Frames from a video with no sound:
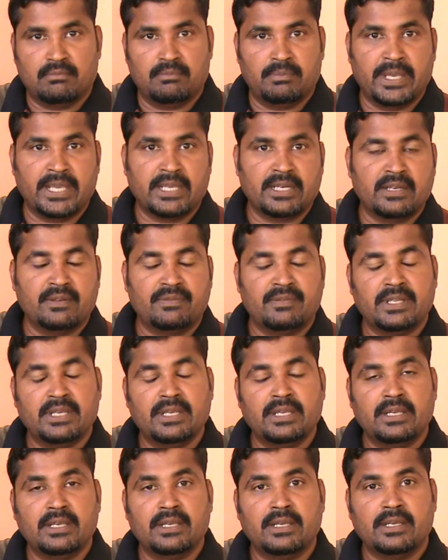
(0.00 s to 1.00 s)
Bank
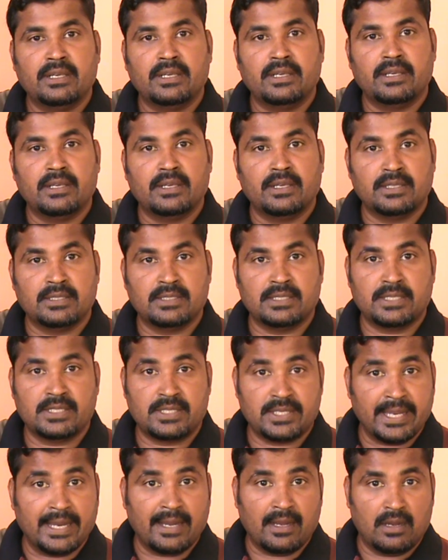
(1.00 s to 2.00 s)
Nifty is
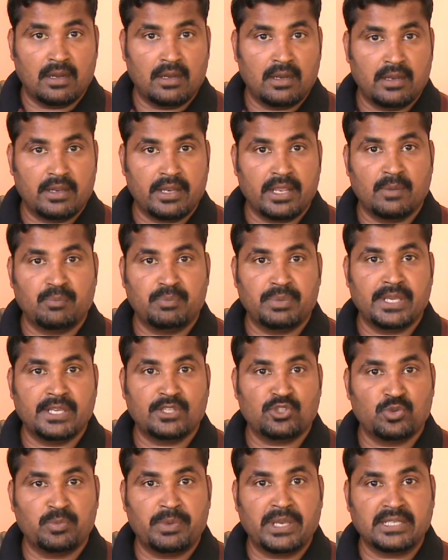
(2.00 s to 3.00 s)
still,
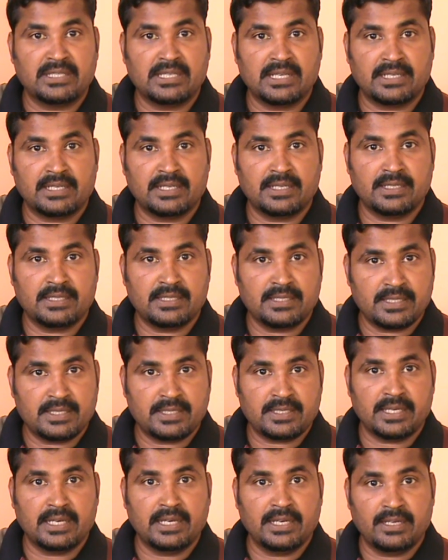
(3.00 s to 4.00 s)
PSU bank sector is
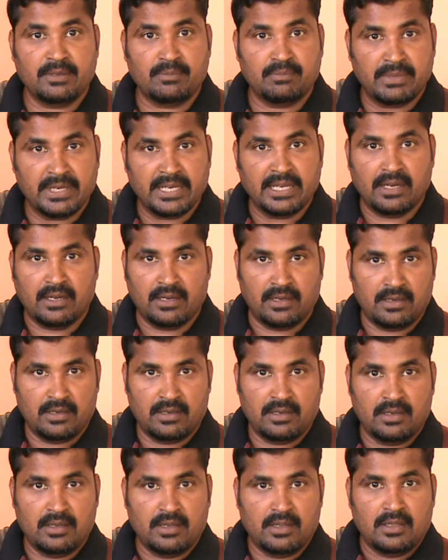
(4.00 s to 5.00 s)
still in middle,
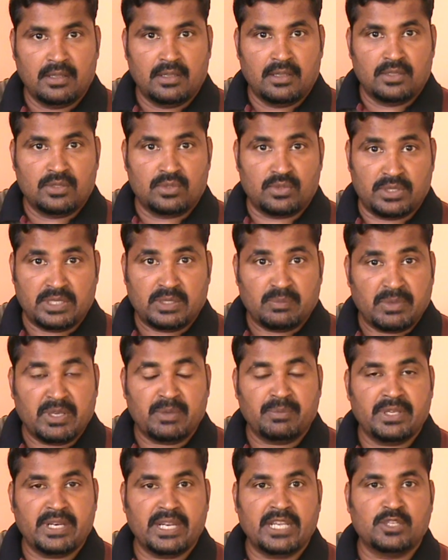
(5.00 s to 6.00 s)
so it may
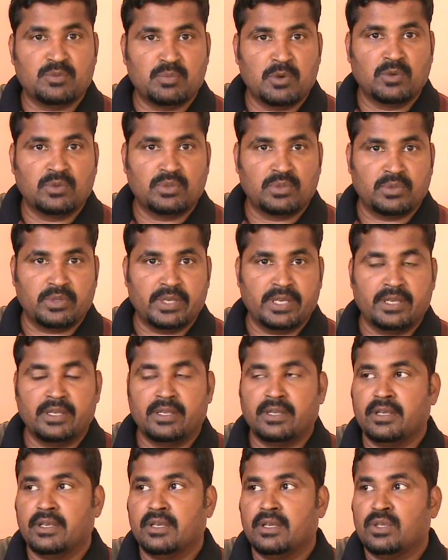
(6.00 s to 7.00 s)
be range bound today.
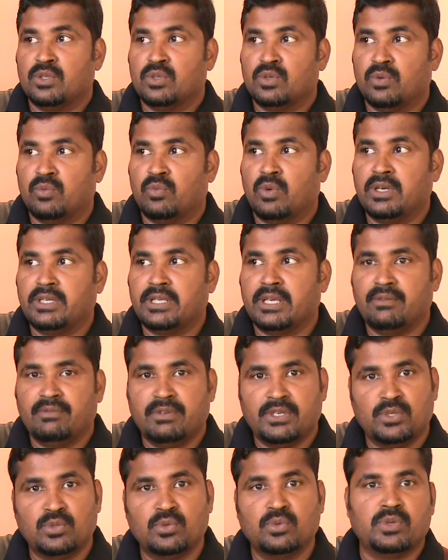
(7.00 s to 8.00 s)
So what can
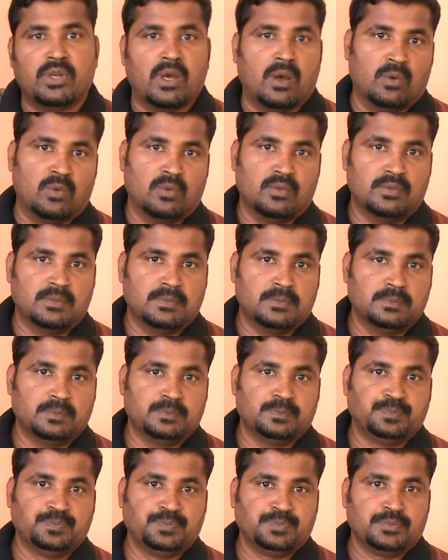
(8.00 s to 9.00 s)
we do now?
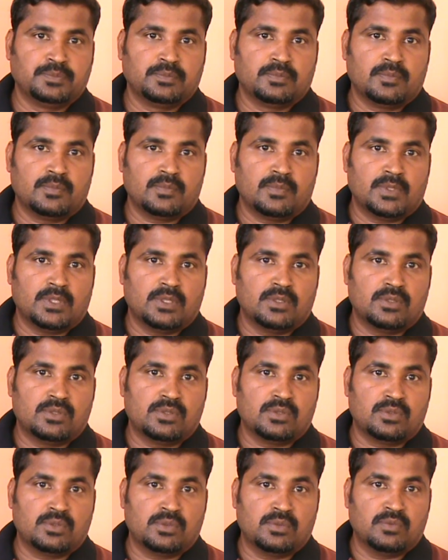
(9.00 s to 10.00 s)

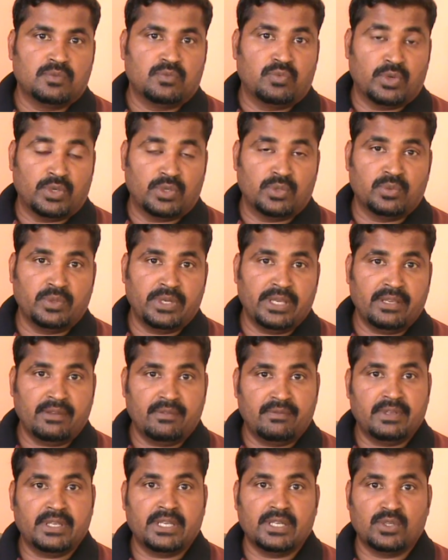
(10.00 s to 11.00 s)
So for today
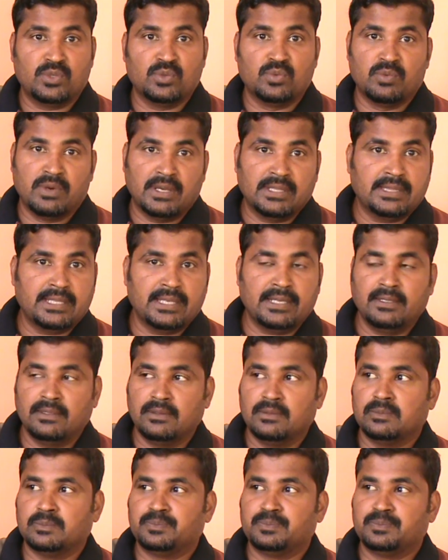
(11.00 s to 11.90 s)
we can do one thing.